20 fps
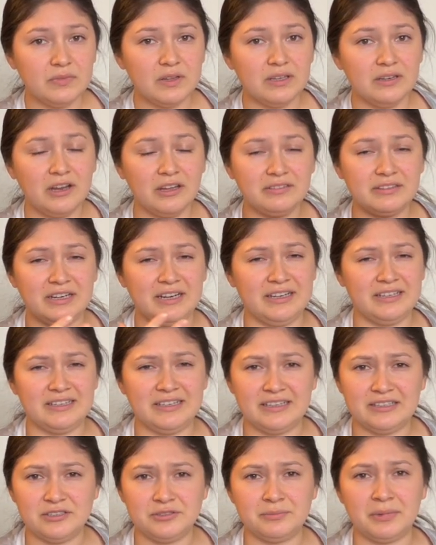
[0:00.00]
Not that I
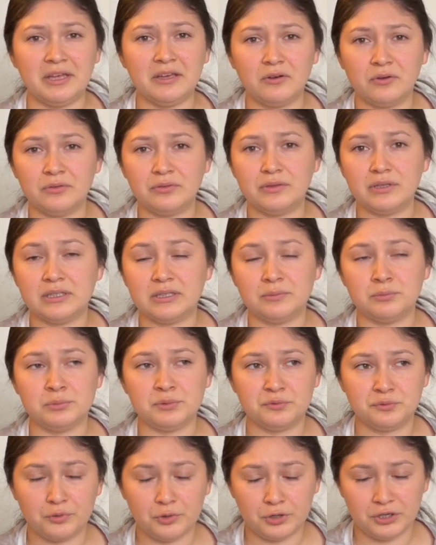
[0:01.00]
didn't do my own thinking
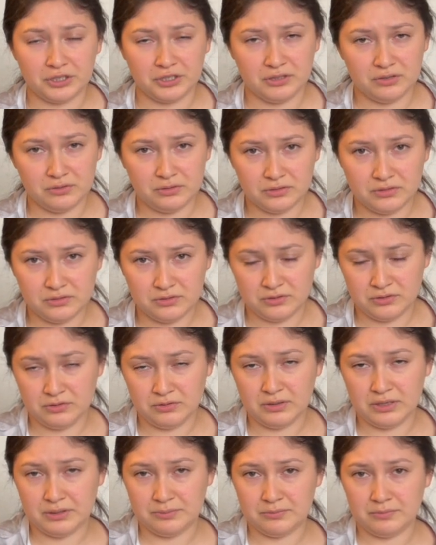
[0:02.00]
before, you know
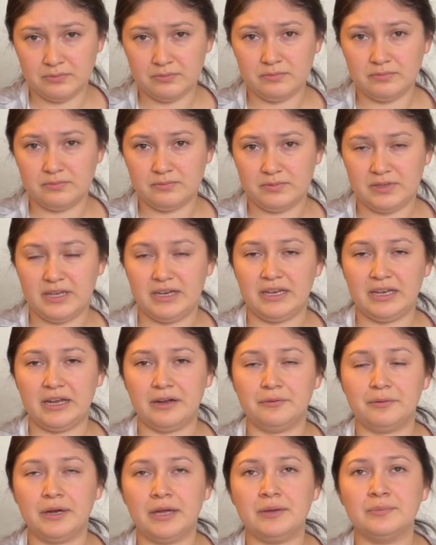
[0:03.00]
what I'm getting
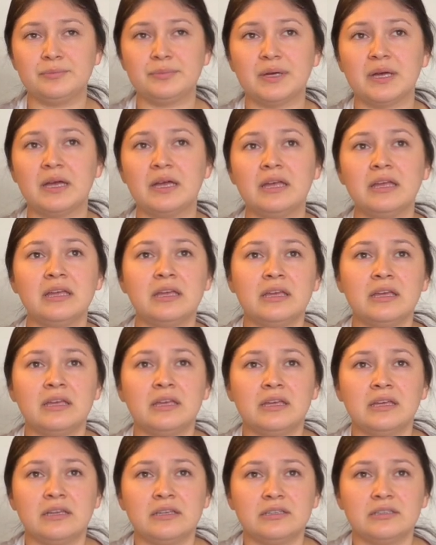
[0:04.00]
at, right? But
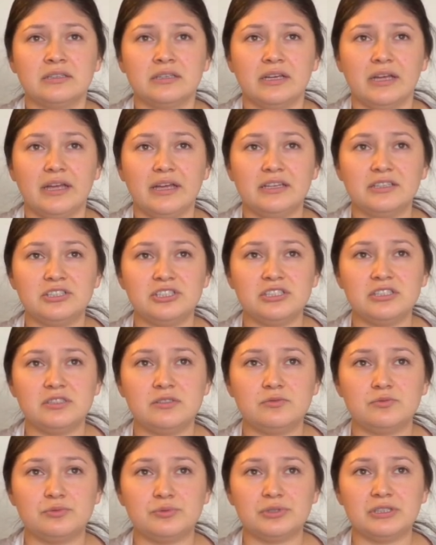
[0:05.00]
it's
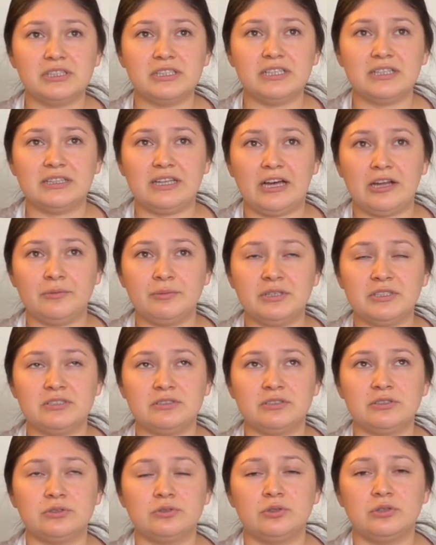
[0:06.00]
just really allowed me to
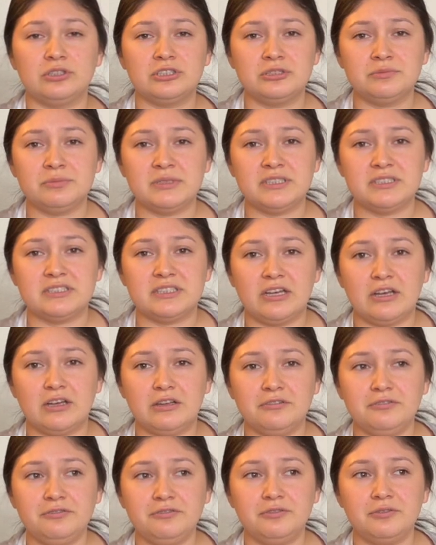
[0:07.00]
indulge in
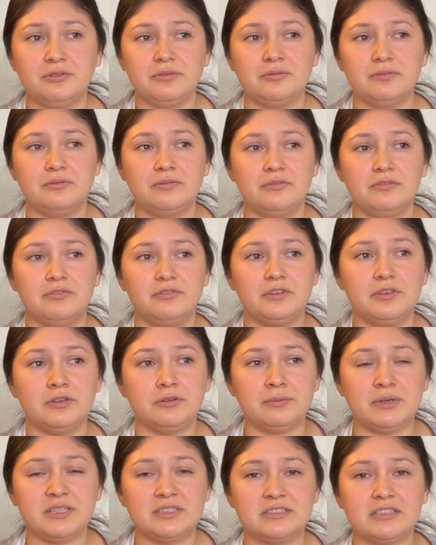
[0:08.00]
myself, feel
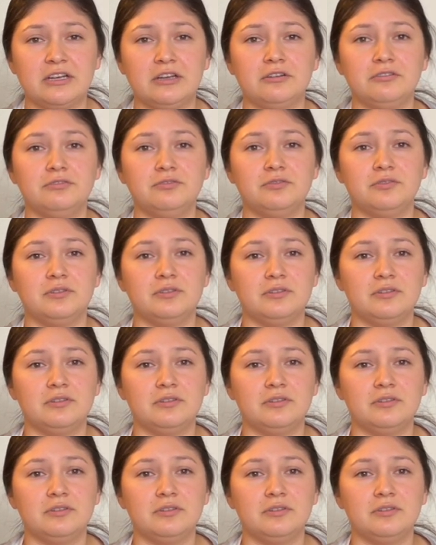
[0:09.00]
myself,